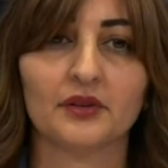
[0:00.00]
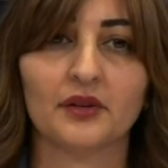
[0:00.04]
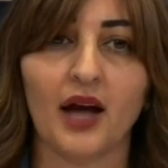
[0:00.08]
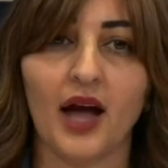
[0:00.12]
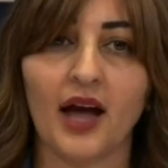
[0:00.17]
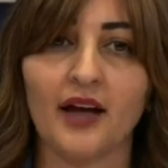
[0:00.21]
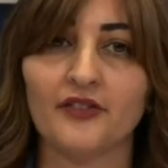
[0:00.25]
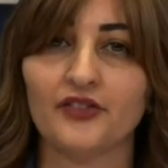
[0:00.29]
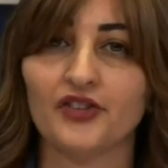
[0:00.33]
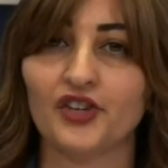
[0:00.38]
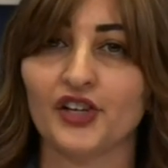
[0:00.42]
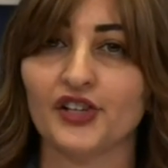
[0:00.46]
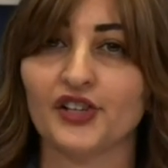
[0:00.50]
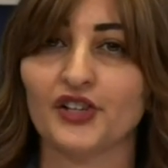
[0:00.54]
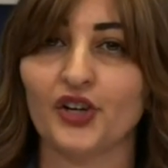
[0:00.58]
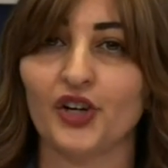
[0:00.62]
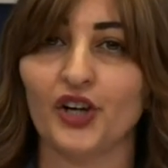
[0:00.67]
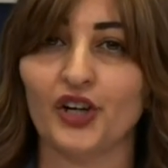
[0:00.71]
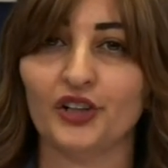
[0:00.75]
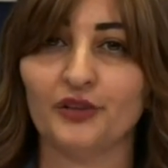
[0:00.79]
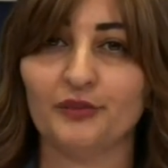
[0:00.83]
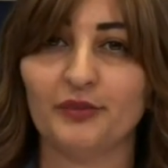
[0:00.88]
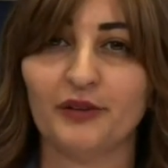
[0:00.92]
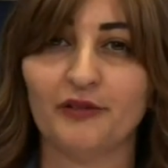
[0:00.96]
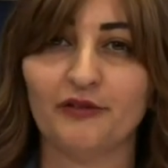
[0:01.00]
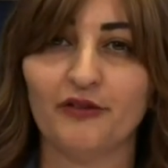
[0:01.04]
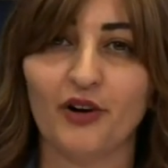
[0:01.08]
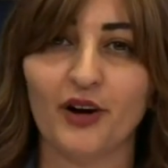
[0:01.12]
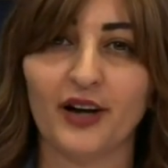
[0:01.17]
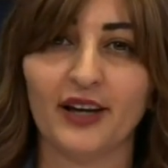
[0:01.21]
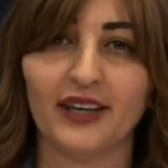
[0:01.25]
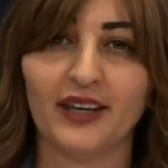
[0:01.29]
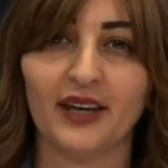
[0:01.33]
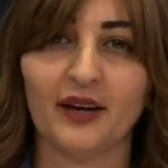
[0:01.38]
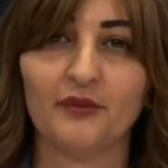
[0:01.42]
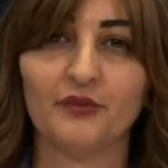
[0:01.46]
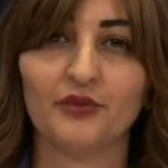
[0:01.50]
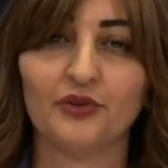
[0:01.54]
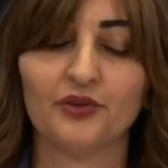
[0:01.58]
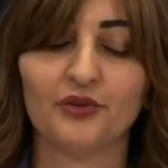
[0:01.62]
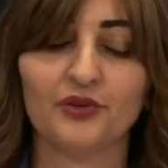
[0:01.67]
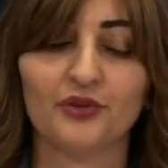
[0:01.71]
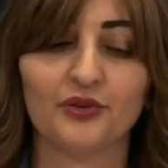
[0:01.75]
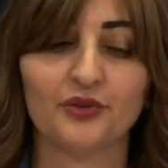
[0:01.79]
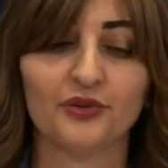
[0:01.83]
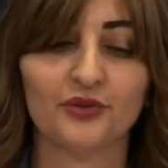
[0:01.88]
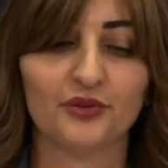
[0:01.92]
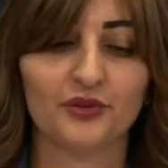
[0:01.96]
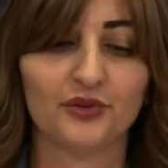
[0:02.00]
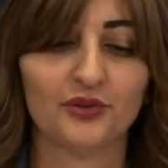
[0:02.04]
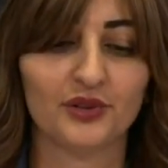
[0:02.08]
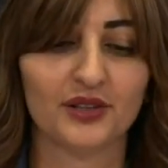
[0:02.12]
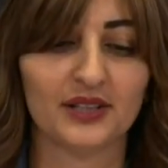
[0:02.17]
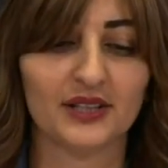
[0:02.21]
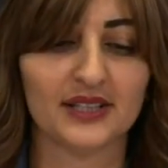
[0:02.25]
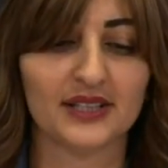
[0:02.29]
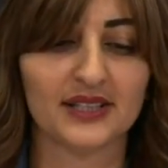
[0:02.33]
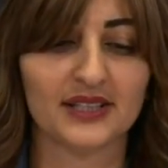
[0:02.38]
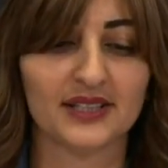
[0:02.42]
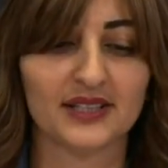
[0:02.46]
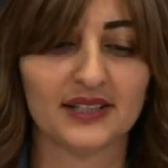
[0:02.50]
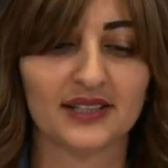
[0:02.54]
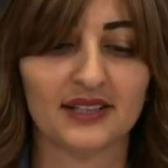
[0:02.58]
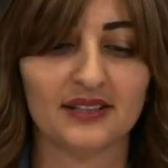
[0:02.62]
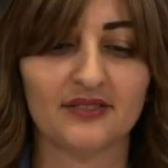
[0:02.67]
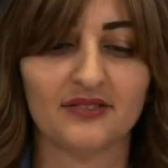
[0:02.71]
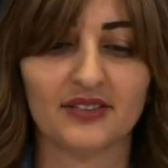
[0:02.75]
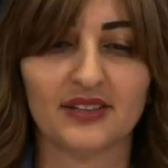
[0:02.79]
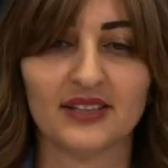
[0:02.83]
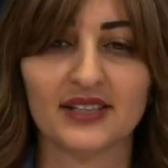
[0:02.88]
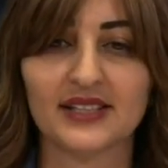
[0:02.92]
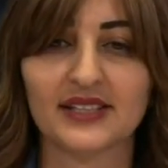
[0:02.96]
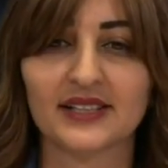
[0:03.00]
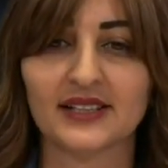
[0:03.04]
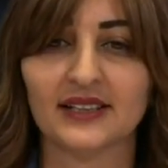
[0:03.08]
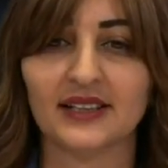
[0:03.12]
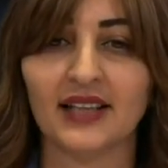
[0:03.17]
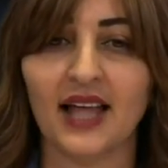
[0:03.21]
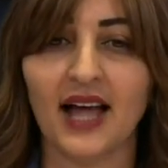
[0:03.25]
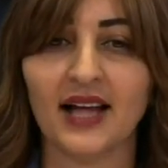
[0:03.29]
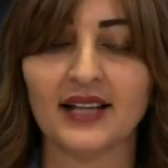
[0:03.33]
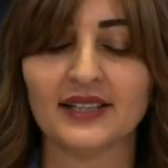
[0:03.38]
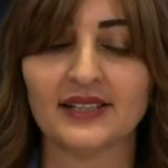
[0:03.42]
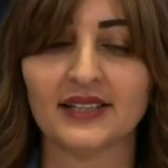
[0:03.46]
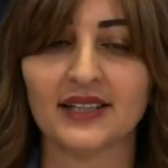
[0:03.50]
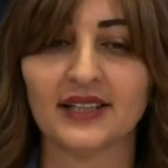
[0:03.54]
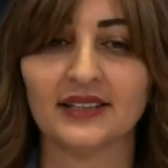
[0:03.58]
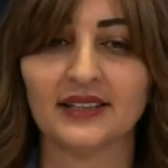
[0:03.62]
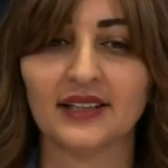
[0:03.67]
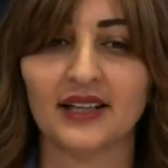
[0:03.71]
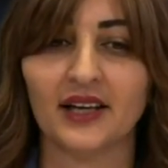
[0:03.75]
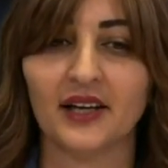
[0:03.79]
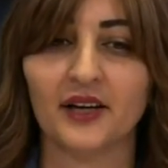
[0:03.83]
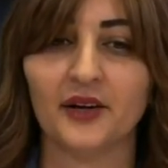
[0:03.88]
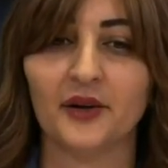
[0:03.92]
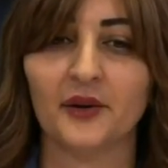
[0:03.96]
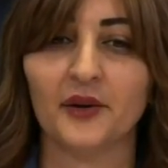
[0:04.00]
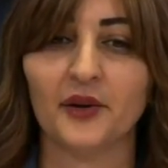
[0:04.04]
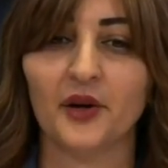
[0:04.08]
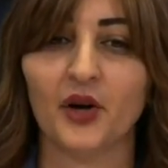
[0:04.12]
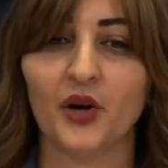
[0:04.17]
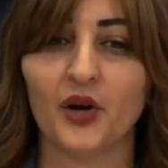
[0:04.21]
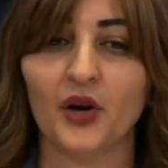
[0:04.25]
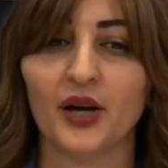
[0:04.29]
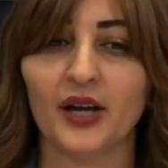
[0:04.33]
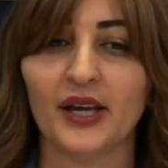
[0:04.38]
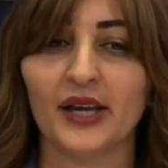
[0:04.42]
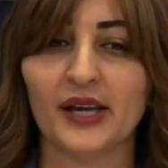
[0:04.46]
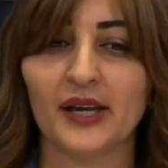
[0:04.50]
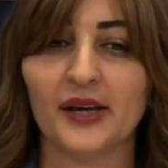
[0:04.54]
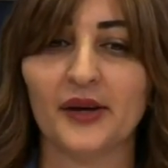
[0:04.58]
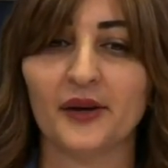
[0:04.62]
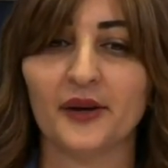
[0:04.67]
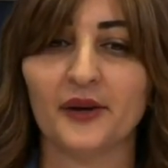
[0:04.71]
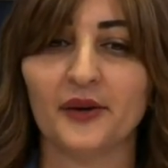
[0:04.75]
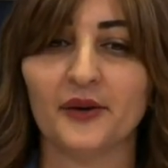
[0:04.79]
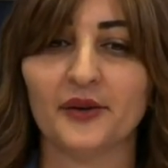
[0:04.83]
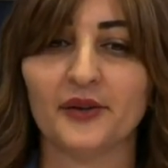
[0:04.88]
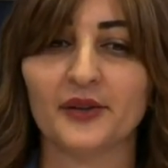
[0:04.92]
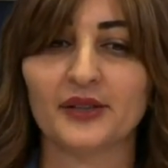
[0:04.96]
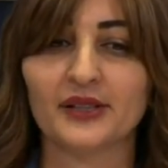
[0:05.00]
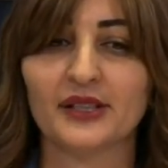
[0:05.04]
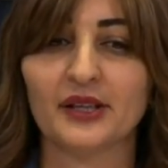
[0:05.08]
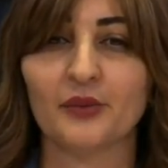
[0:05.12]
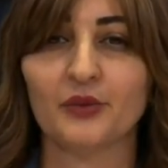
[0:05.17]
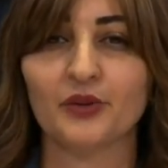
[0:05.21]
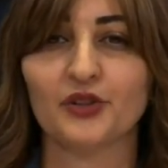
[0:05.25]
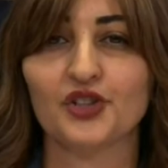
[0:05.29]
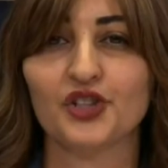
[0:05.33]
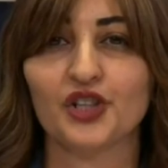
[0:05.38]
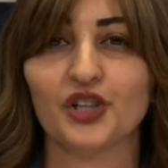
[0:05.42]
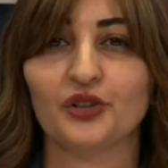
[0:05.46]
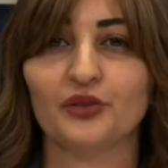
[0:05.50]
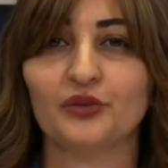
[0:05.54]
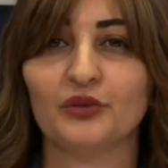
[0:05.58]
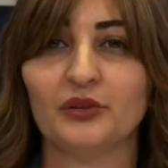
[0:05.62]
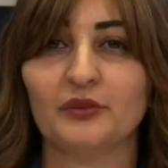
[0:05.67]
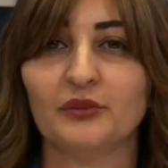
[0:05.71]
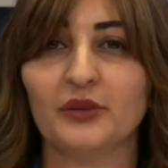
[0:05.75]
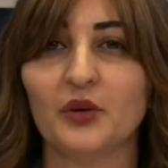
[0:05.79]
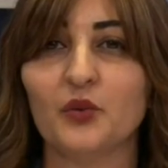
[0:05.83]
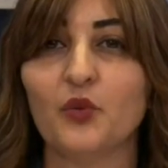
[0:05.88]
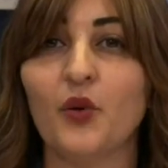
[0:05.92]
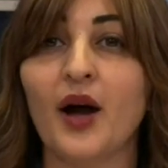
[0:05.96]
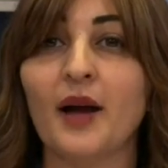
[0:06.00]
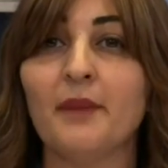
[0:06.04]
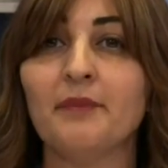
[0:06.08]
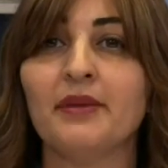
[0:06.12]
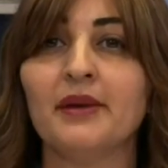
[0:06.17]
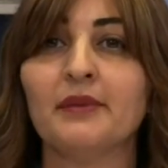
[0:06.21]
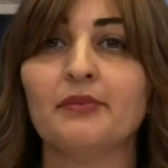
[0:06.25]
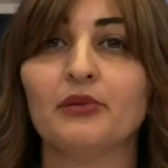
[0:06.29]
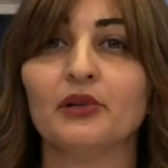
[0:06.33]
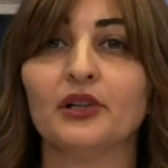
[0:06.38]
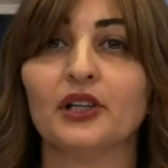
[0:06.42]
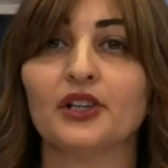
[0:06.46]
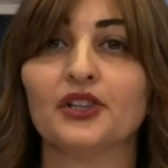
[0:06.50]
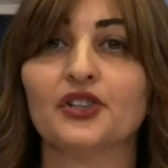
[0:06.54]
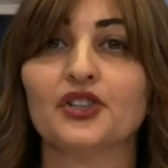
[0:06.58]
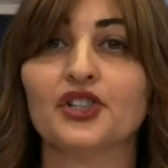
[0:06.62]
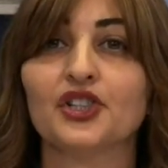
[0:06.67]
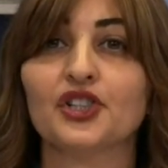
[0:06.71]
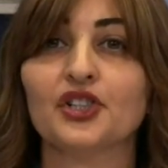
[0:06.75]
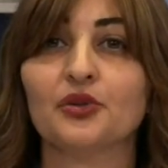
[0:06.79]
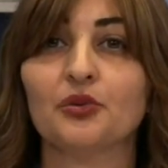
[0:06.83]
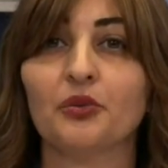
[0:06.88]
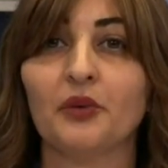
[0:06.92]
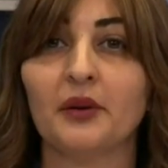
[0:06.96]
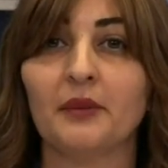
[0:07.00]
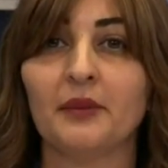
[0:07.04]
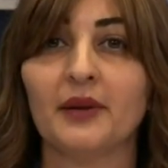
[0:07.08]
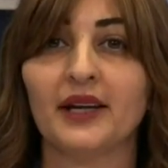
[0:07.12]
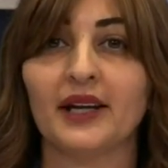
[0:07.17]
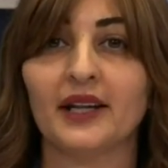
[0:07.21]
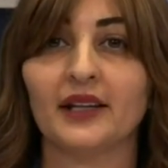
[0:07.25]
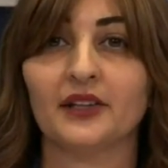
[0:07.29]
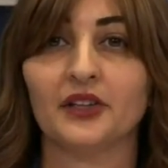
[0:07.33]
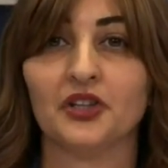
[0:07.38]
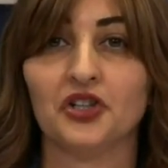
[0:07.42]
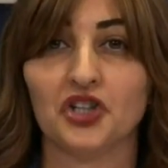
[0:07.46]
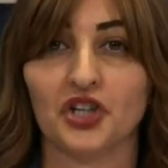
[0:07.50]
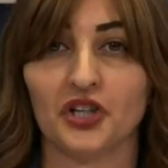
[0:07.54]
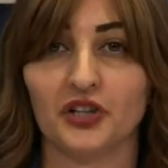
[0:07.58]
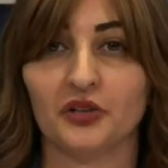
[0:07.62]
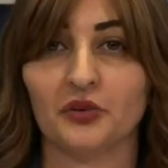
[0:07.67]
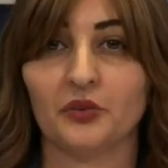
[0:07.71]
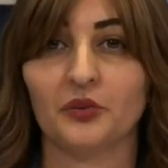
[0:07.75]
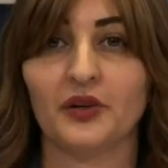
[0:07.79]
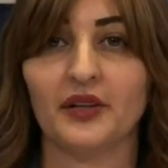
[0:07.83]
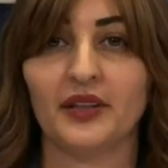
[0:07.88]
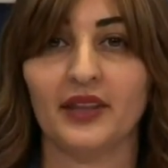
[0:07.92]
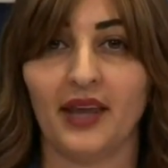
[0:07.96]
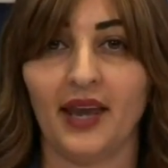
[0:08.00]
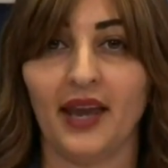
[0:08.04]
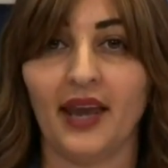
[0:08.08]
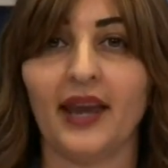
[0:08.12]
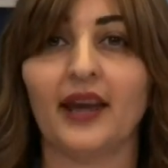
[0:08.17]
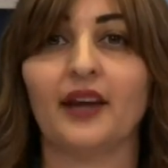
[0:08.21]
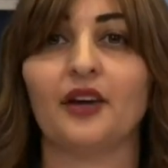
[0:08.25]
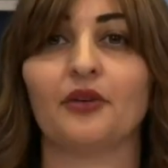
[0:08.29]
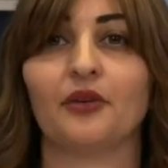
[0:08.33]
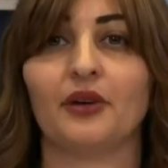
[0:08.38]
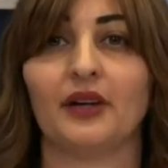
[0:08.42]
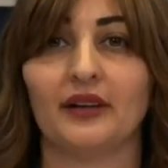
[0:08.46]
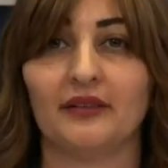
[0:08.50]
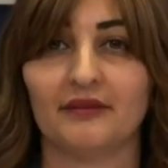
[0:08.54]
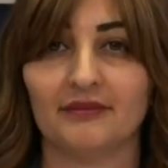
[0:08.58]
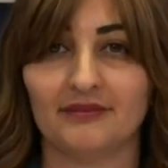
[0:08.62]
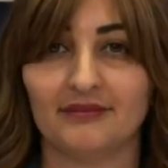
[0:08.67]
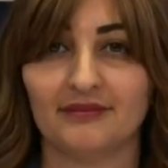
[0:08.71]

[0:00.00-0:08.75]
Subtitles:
I've just heard before I came to give this class that someone shared with me why people are screaming at each other when they're angry.